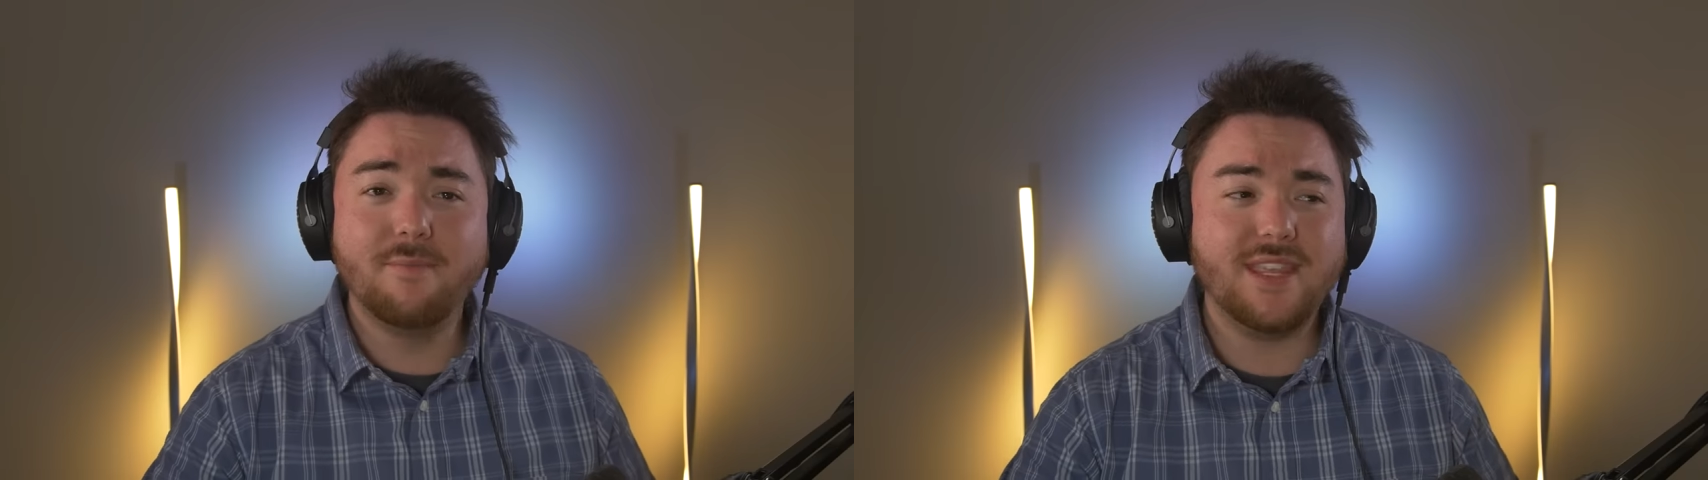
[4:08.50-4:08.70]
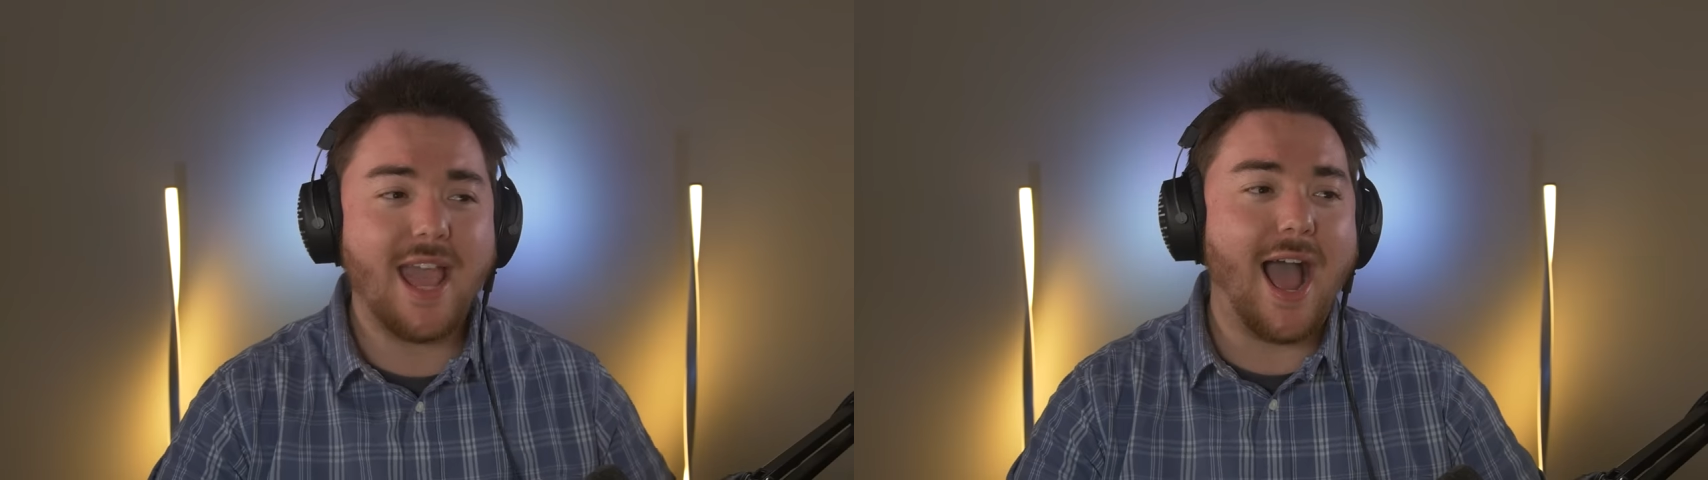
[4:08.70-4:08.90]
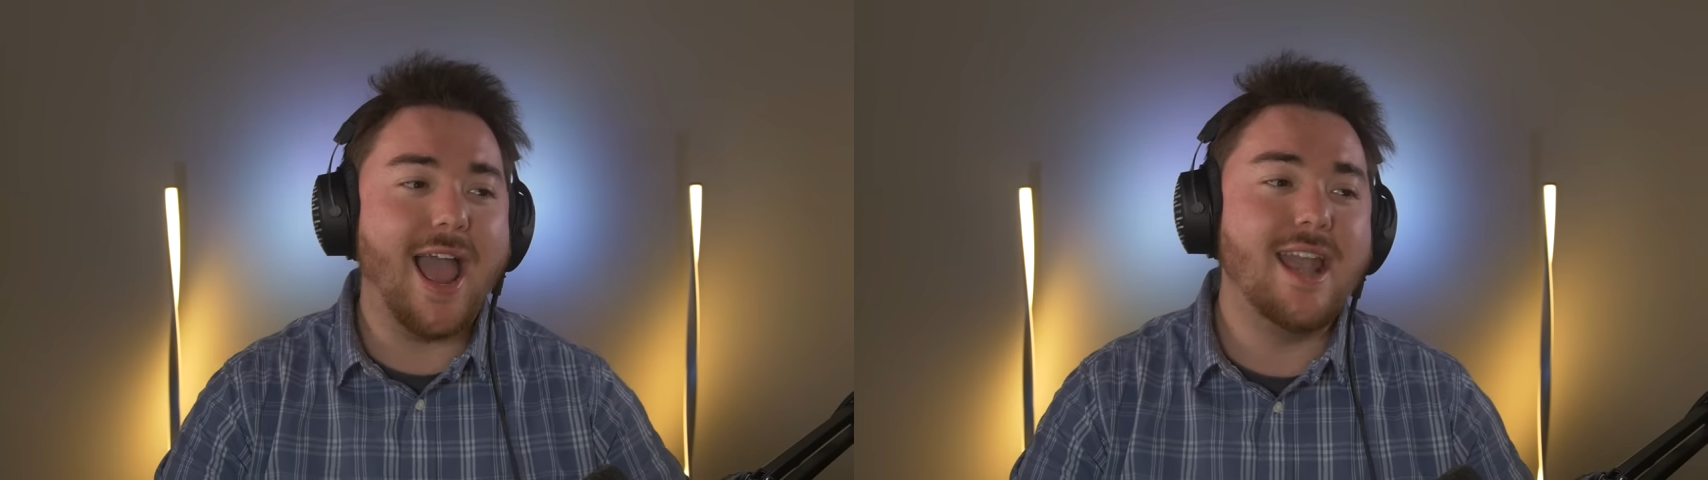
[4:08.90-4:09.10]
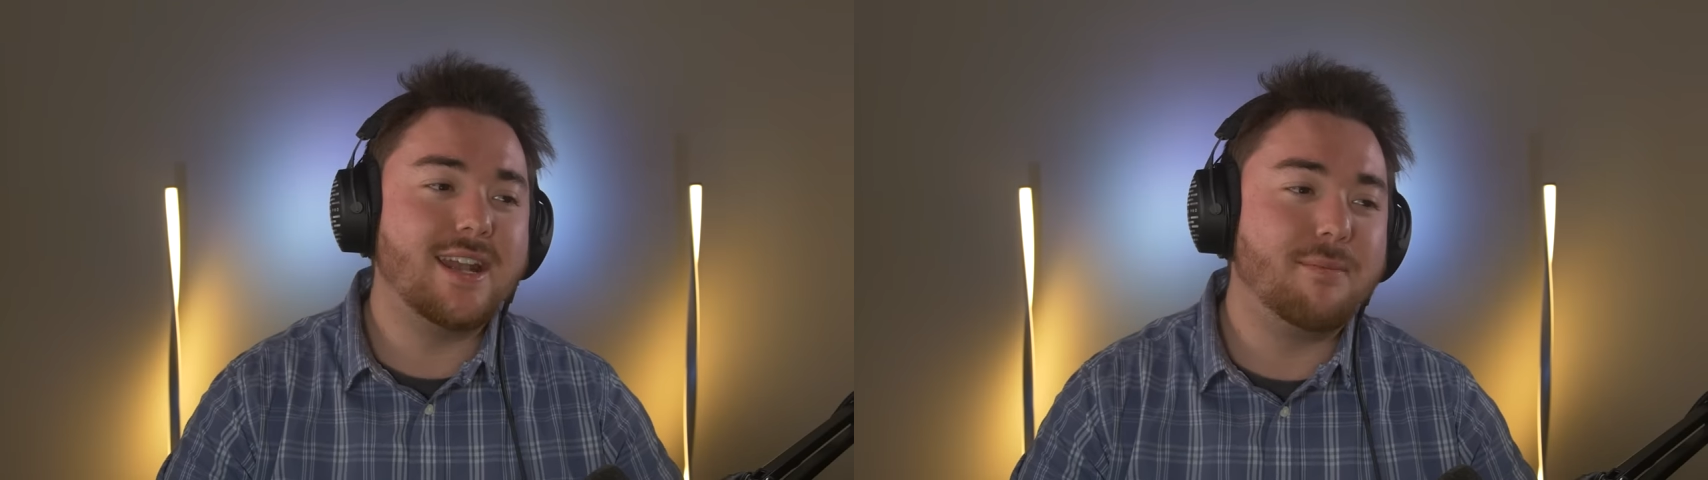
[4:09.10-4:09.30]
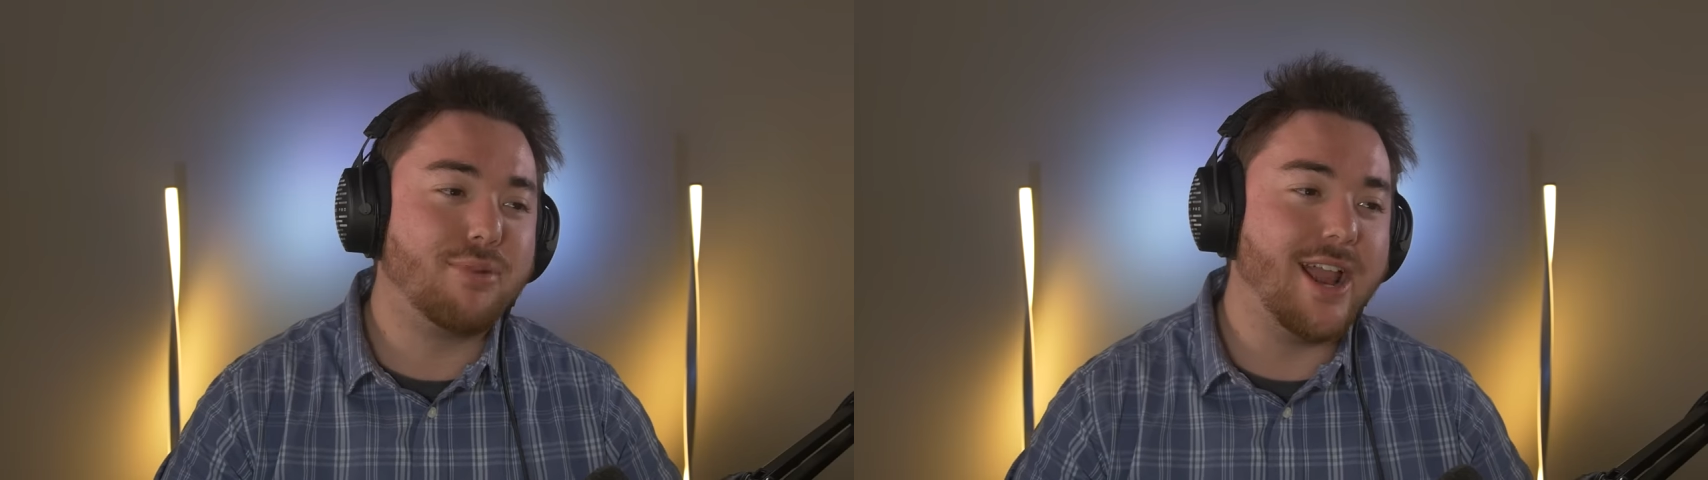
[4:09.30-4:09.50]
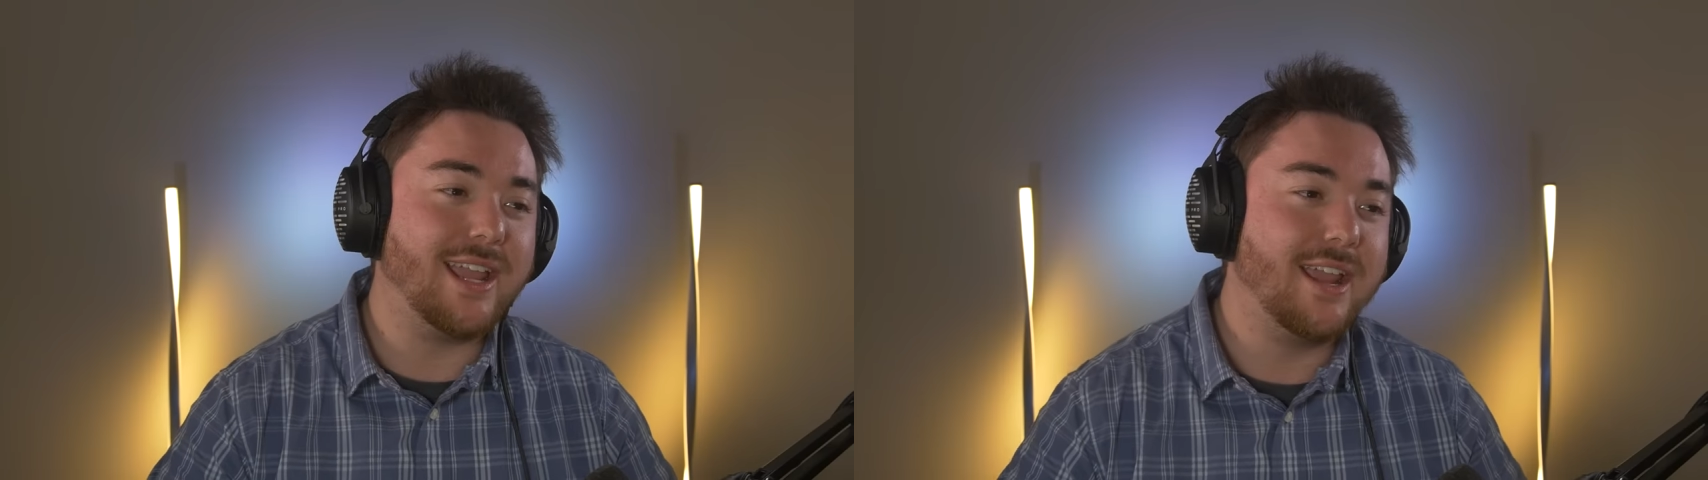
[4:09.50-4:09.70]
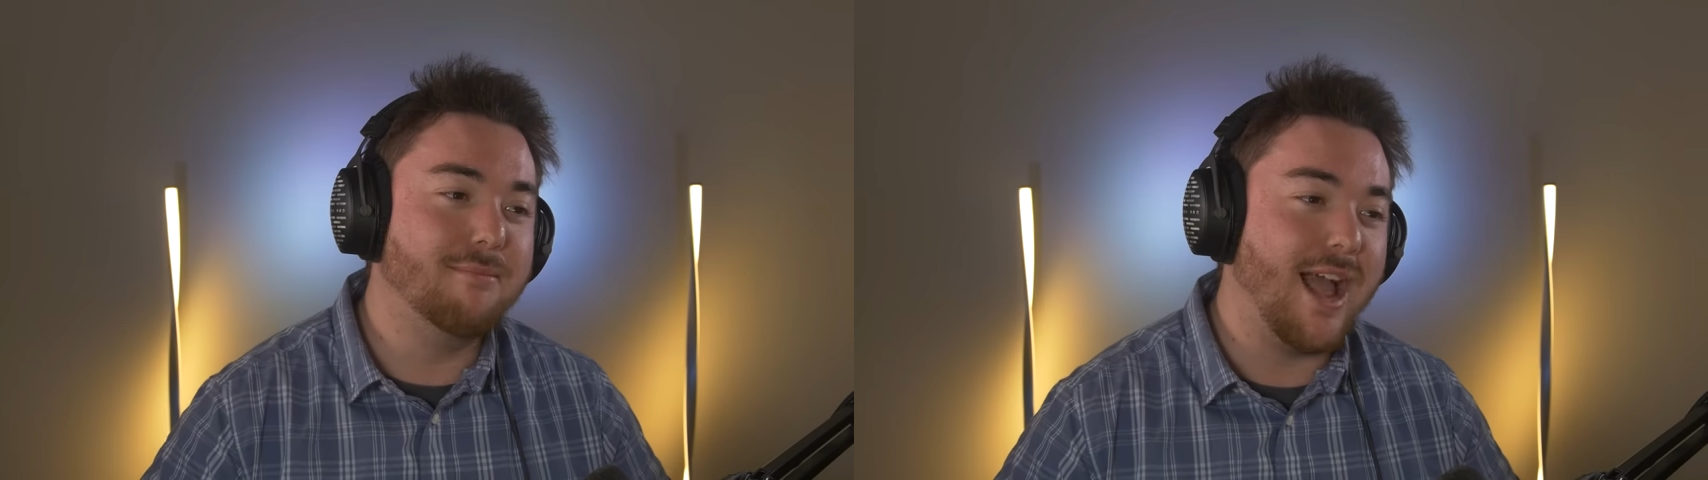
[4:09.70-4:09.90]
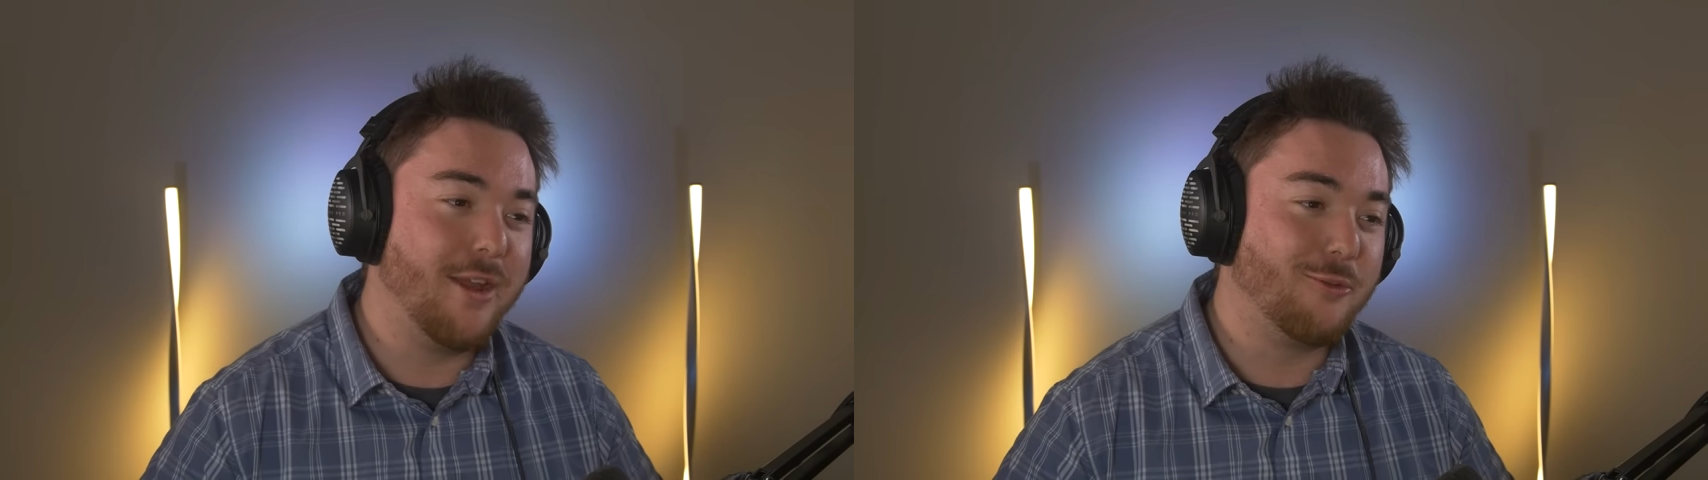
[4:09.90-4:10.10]
yeah, I ended up
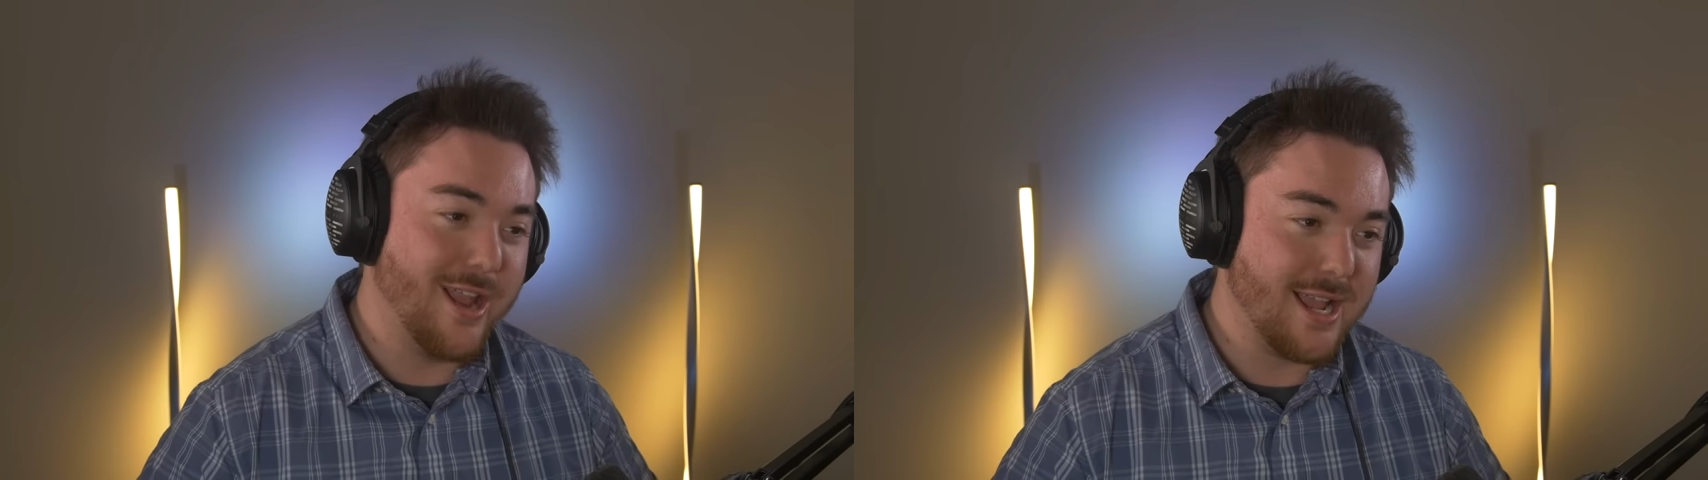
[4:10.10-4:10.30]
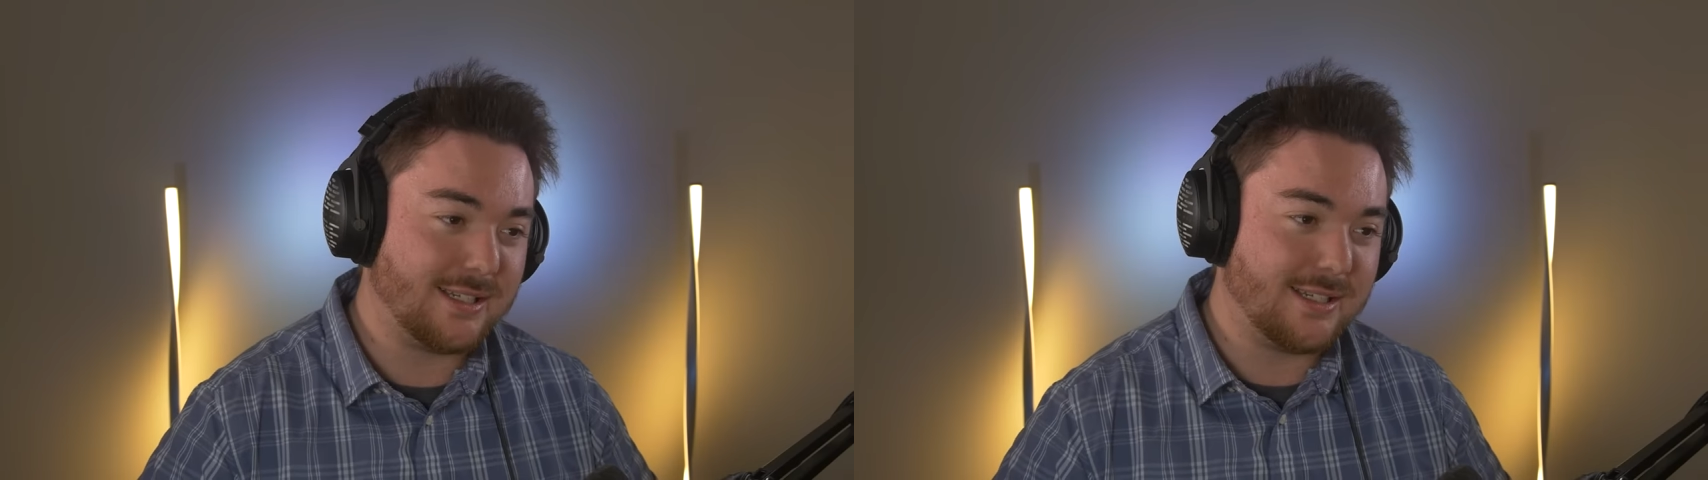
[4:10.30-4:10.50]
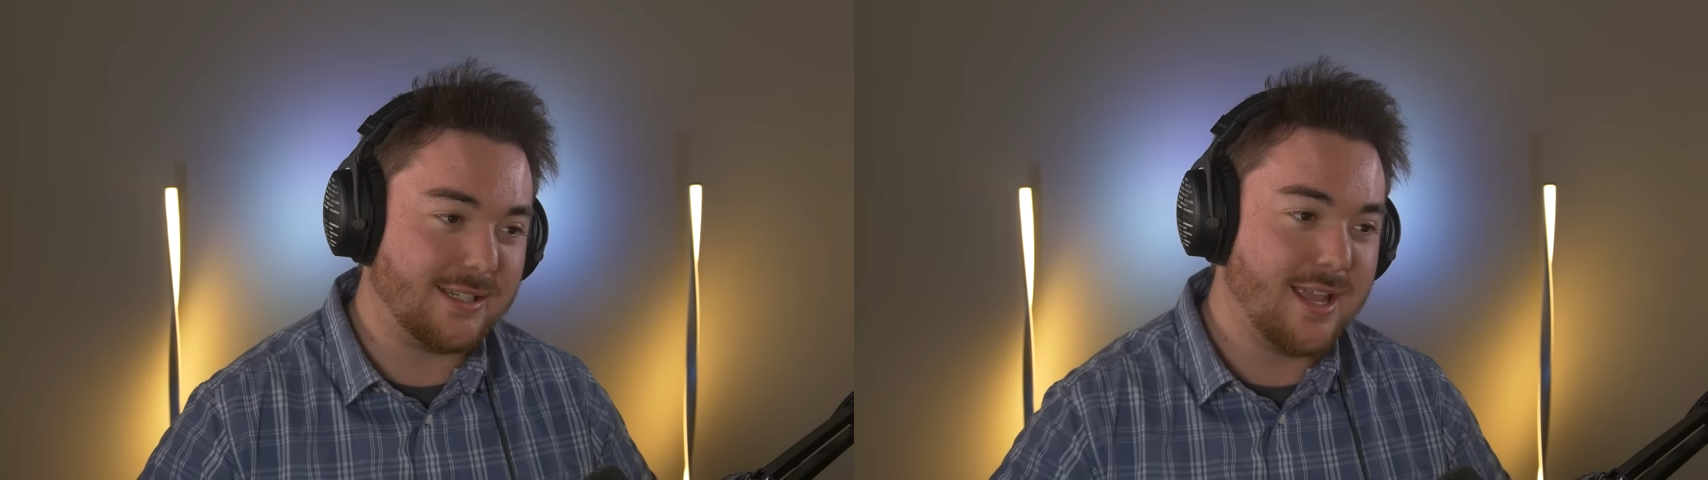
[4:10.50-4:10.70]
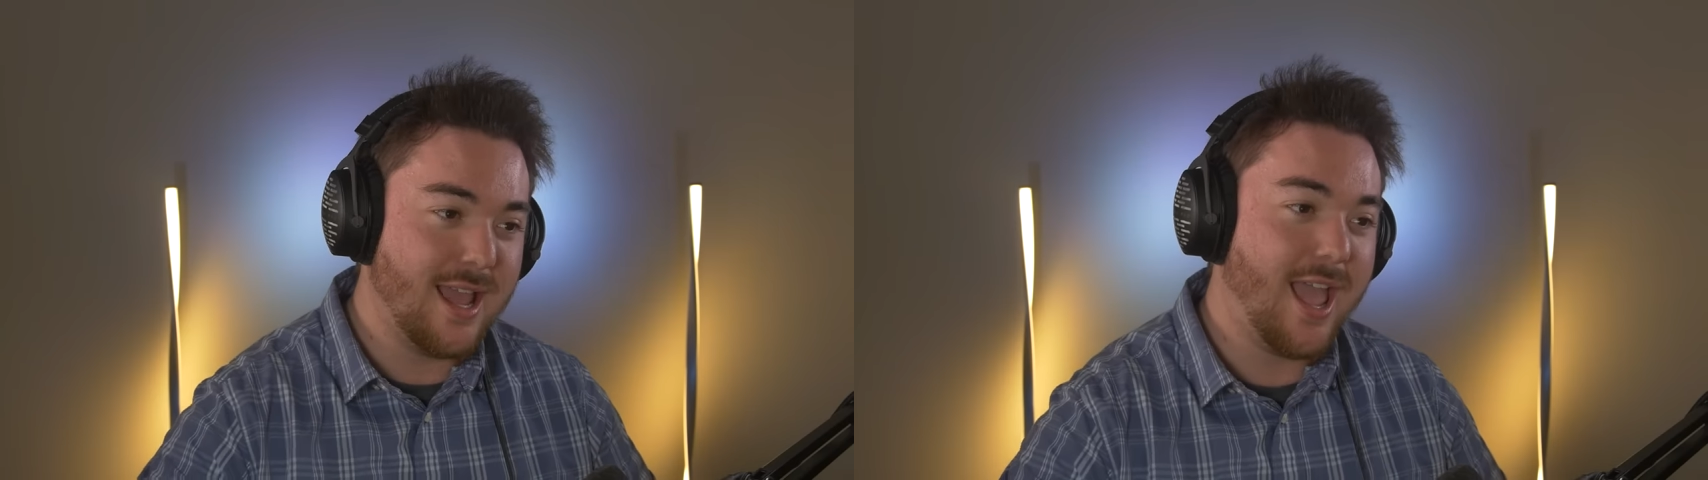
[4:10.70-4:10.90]
breaking my wrist,